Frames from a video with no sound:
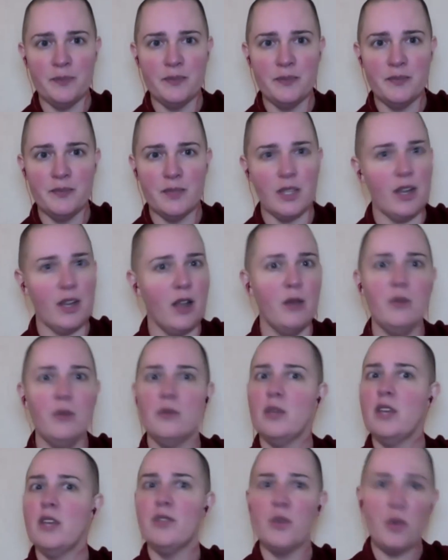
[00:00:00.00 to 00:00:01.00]
You know,
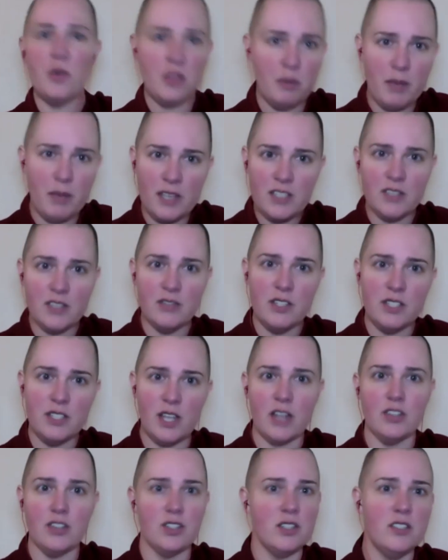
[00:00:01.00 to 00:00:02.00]
even with the best of
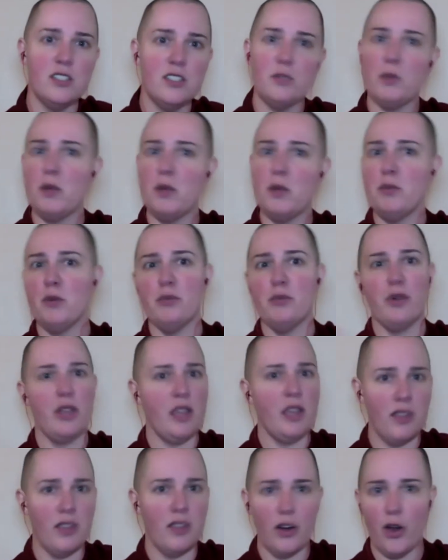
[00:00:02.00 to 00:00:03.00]
intentions, people bring
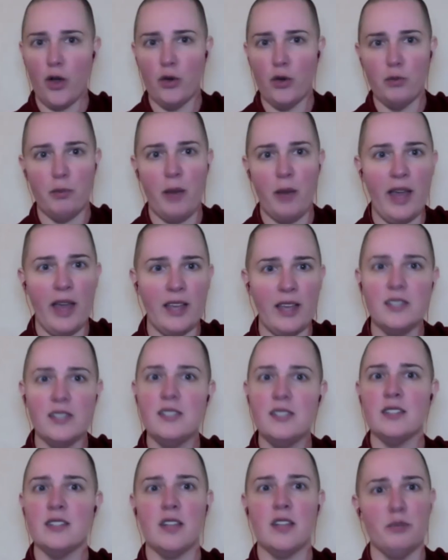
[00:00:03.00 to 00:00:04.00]
in their own
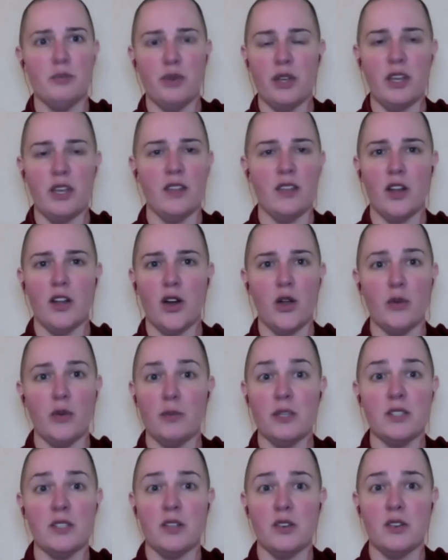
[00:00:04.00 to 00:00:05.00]
bias and they bring in their own
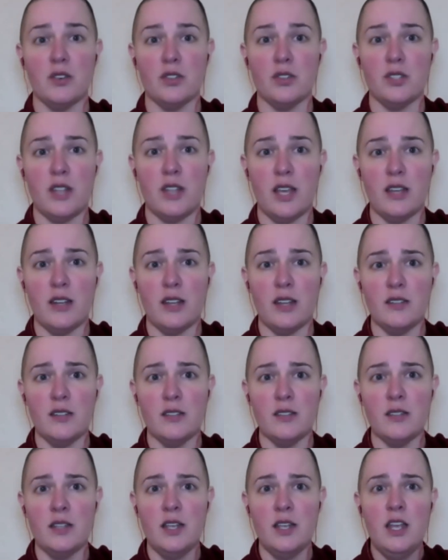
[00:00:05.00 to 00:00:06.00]
misunderstandings.